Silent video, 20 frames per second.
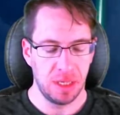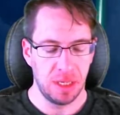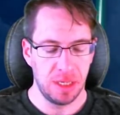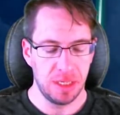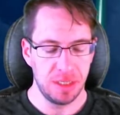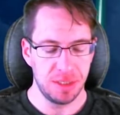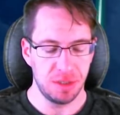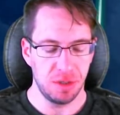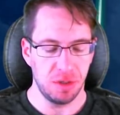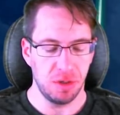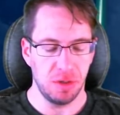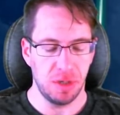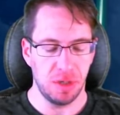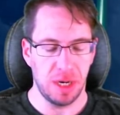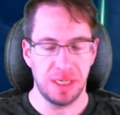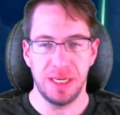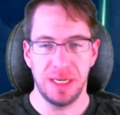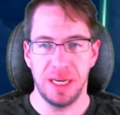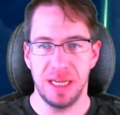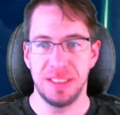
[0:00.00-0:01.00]
So
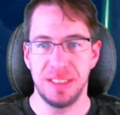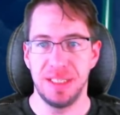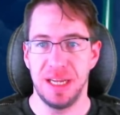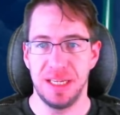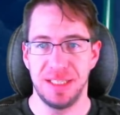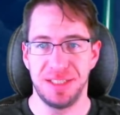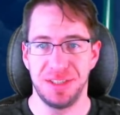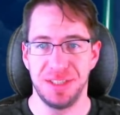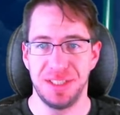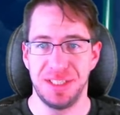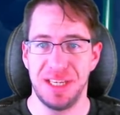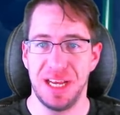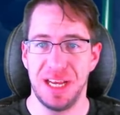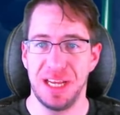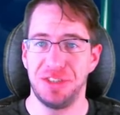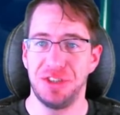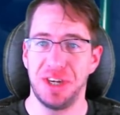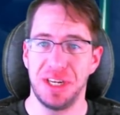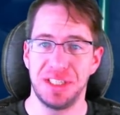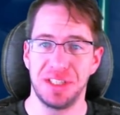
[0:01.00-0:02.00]
as you can see, I
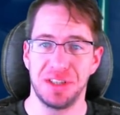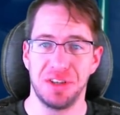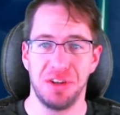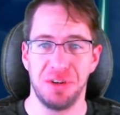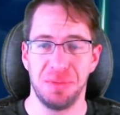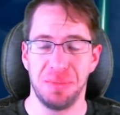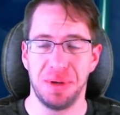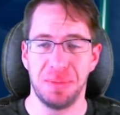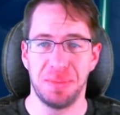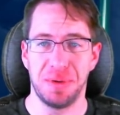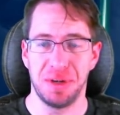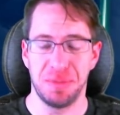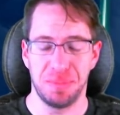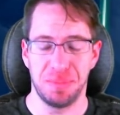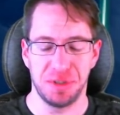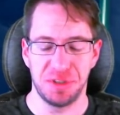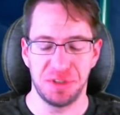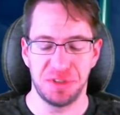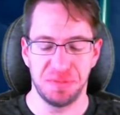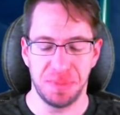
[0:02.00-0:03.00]
tried to load them up on a
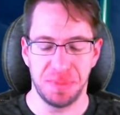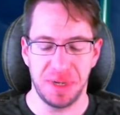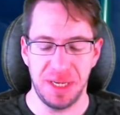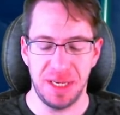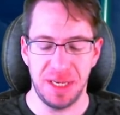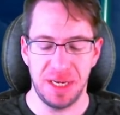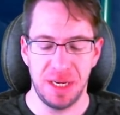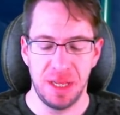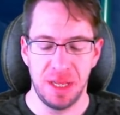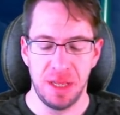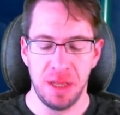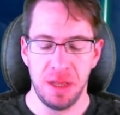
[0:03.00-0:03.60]
bunch of might.